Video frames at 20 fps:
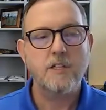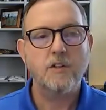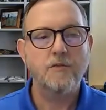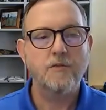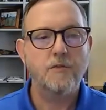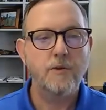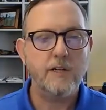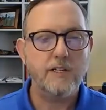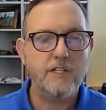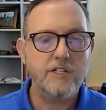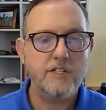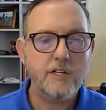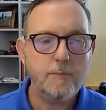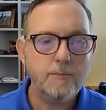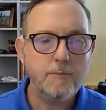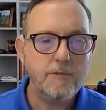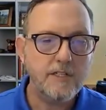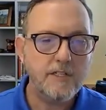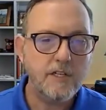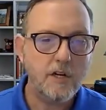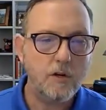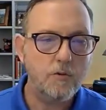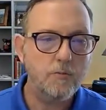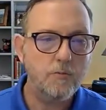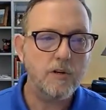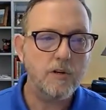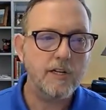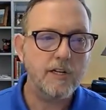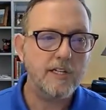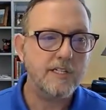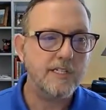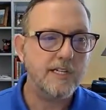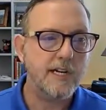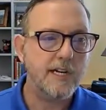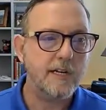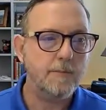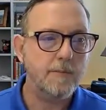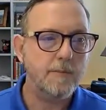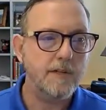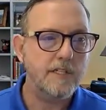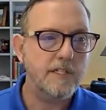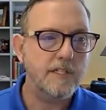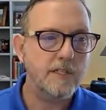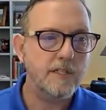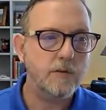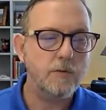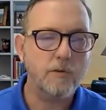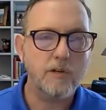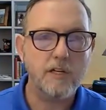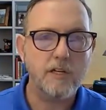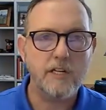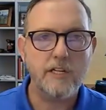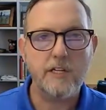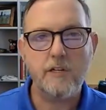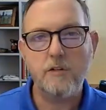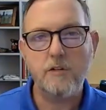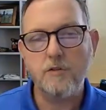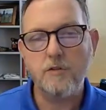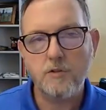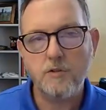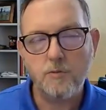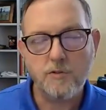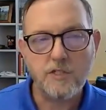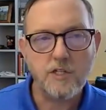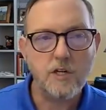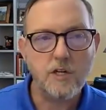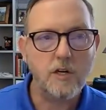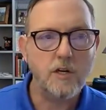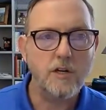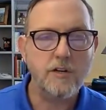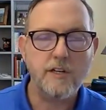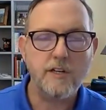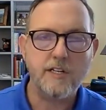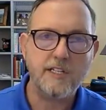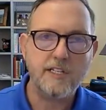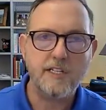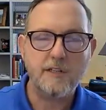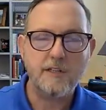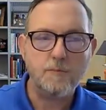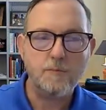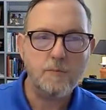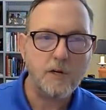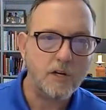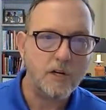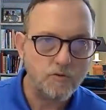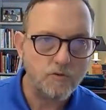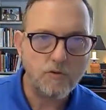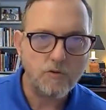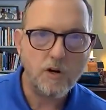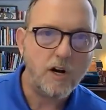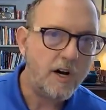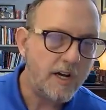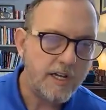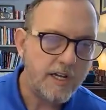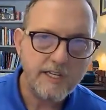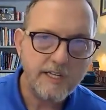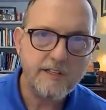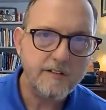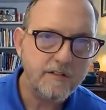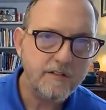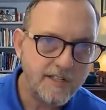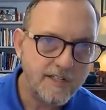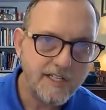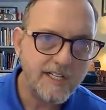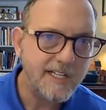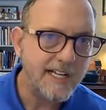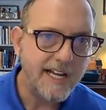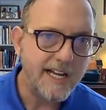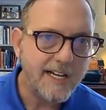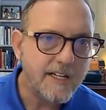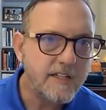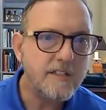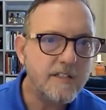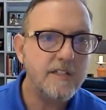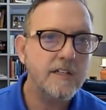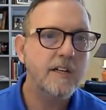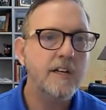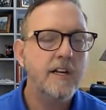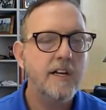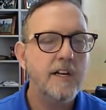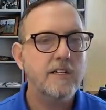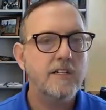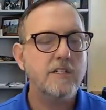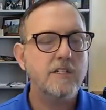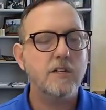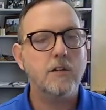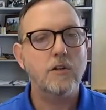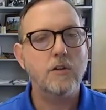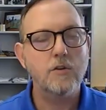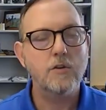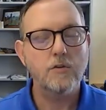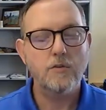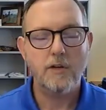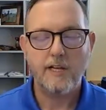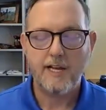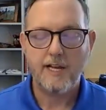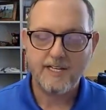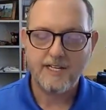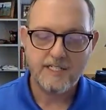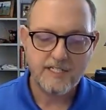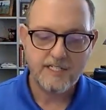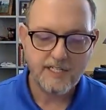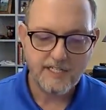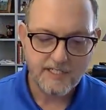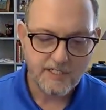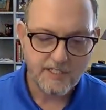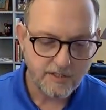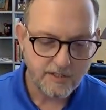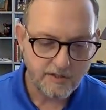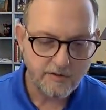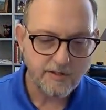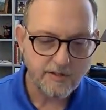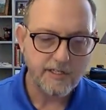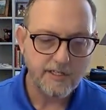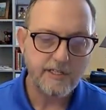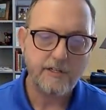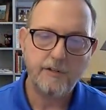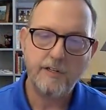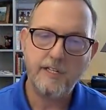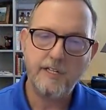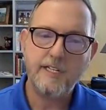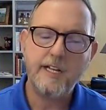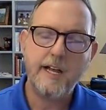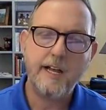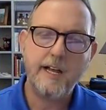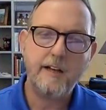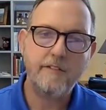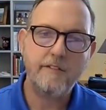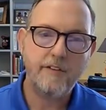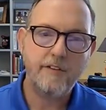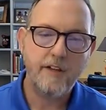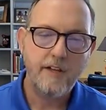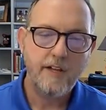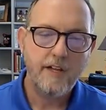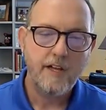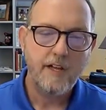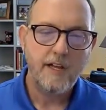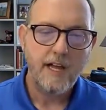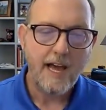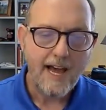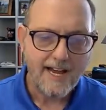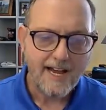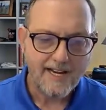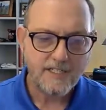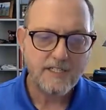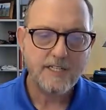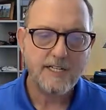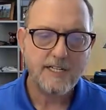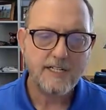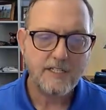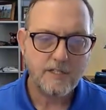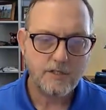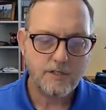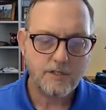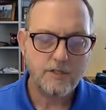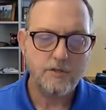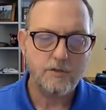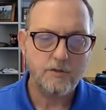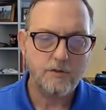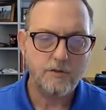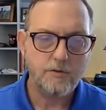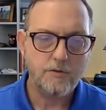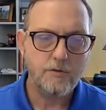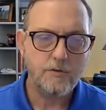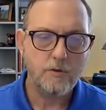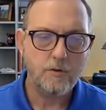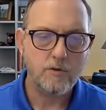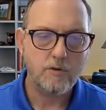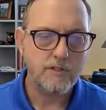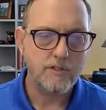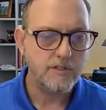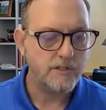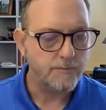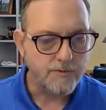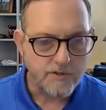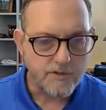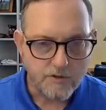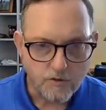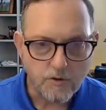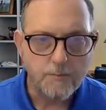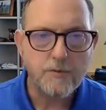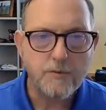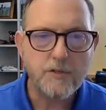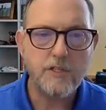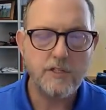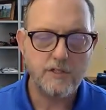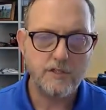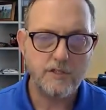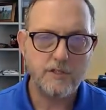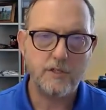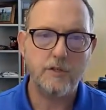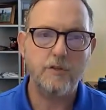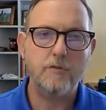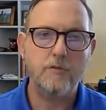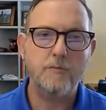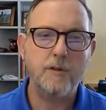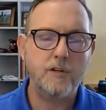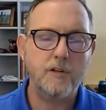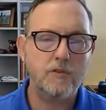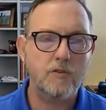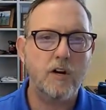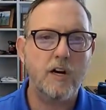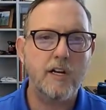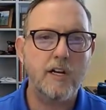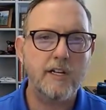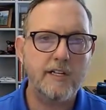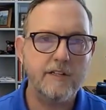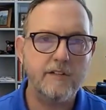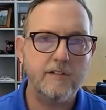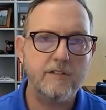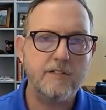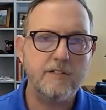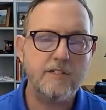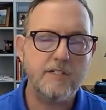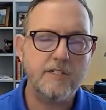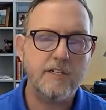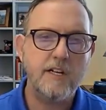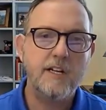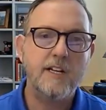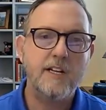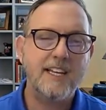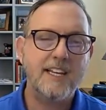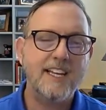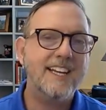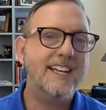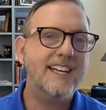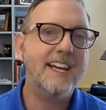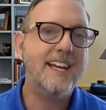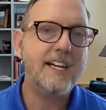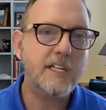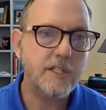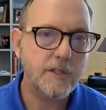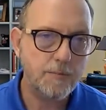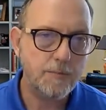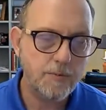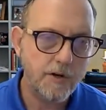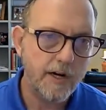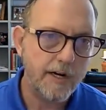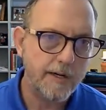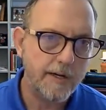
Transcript: So if we jumped into homework assignments, we're going to use what's called a McGraw-Hill Connect. So as a student, you need to have access to or subscription to McGraw-Hill's Connect